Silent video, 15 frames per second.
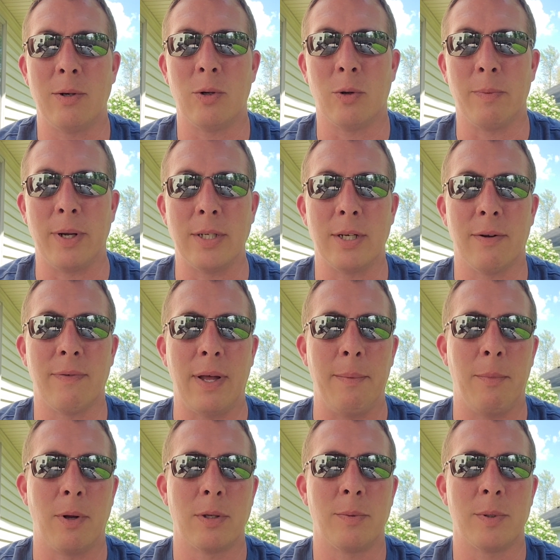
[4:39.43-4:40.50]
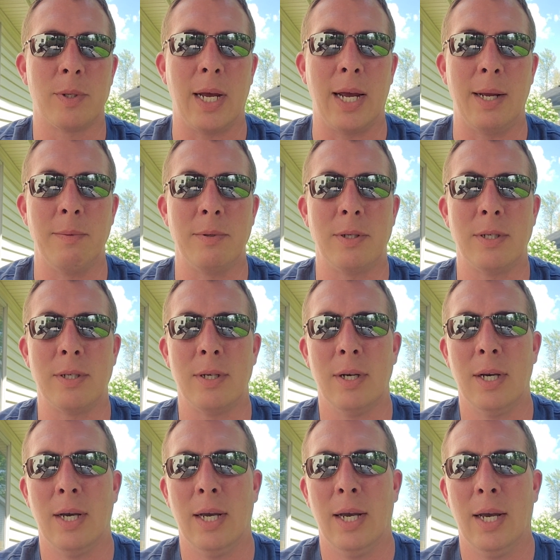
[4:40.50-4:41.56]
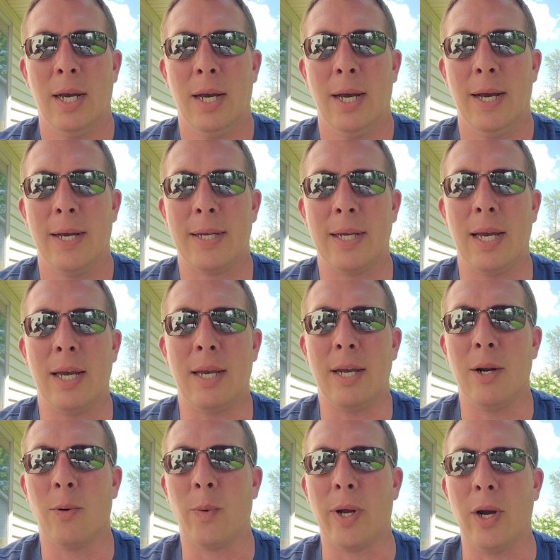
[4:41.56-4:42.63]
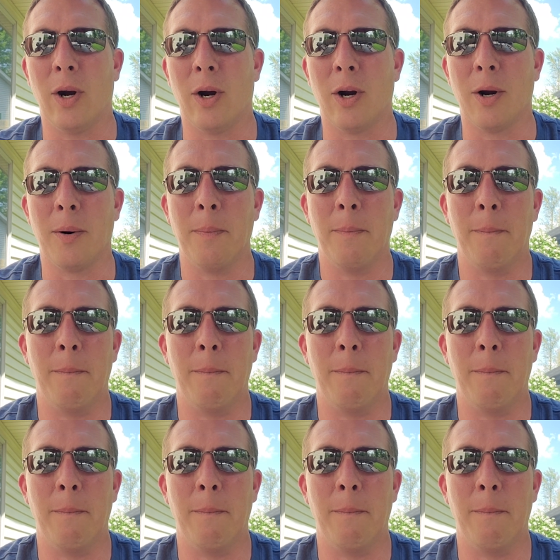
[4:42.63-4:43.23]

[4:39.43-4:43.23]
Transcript: Told myself that multiple times, yet here we are.